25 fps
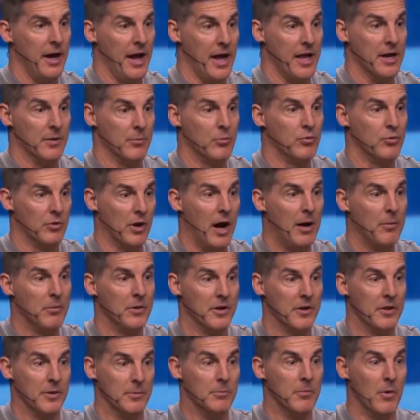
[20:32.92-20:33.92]
And in
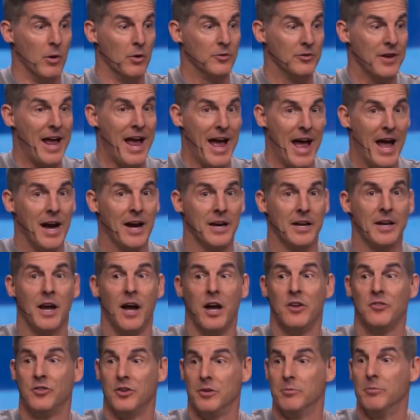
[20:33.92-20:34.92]
probably the most
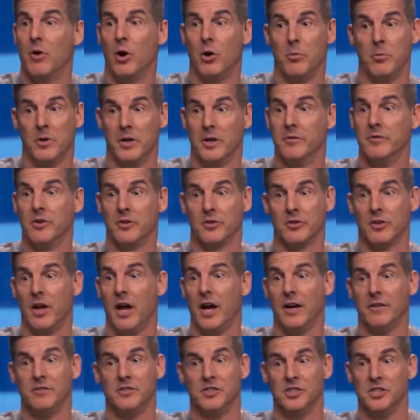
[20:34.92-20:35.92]
agonizing moment of his
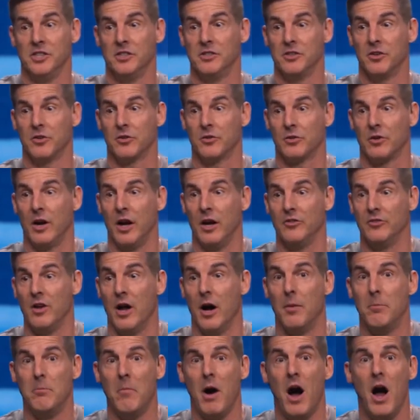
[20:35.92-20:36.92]
life, Jesus cries
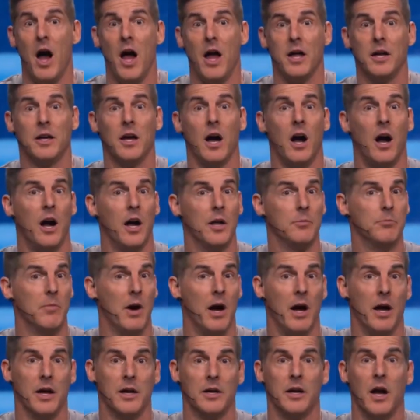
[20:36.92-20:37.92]
out, My God,
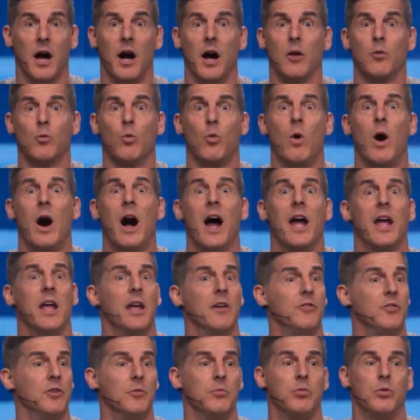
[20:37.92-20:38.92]
my God, why
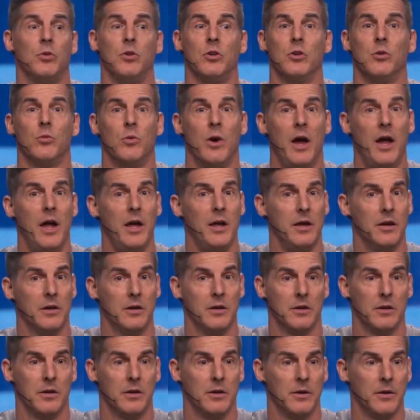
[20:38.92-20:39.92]
have you pulled away?
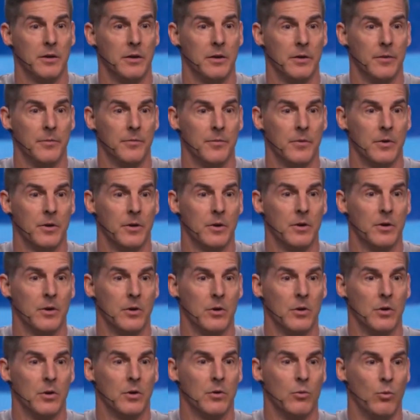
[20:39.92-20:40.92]

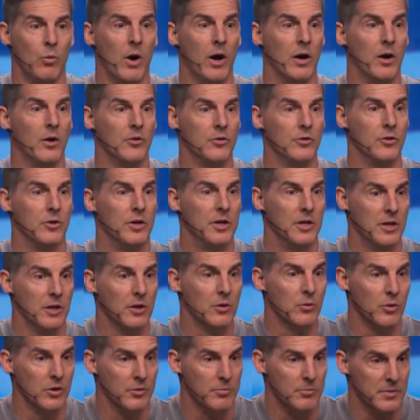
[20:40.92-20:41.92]
Why aren't you
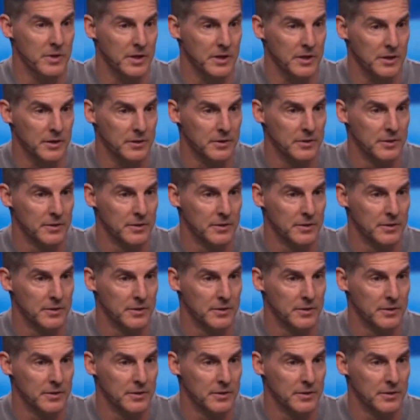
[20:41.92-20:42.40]
here with me?